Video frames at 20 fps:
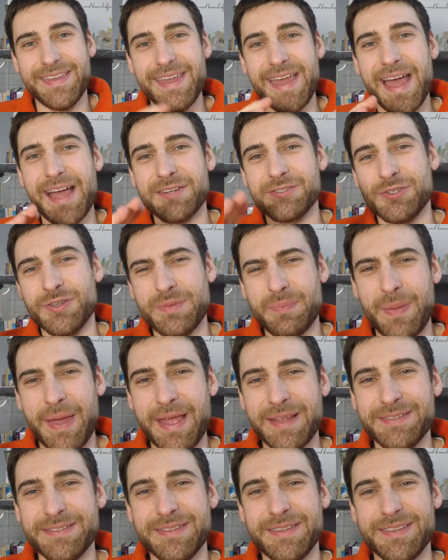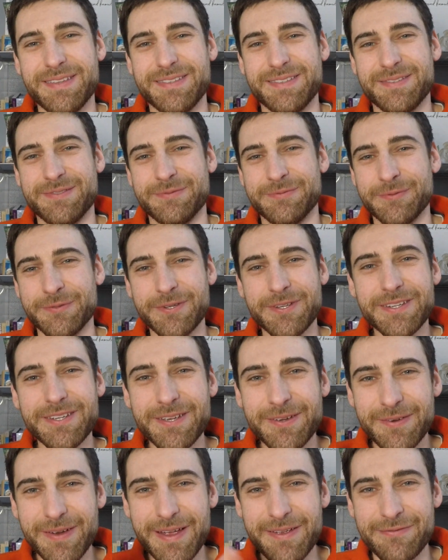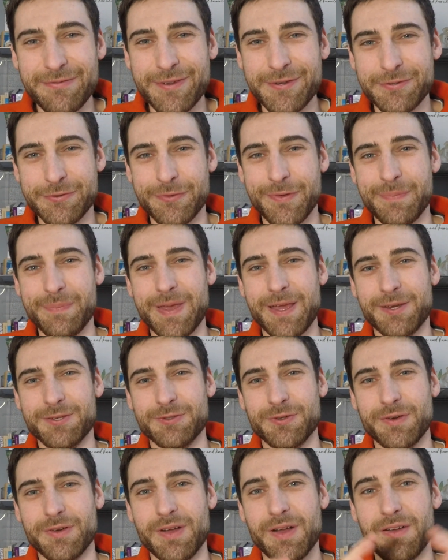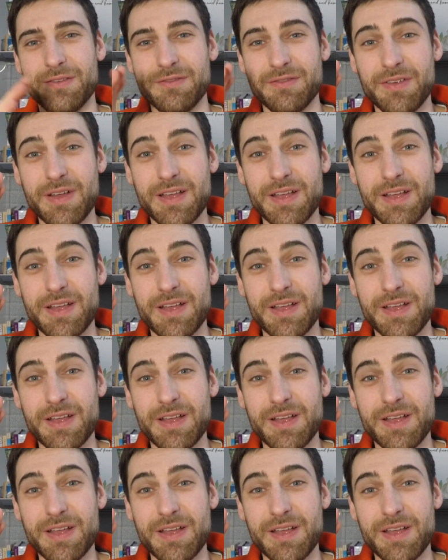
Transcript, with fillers: He actually paints this really great visual picture of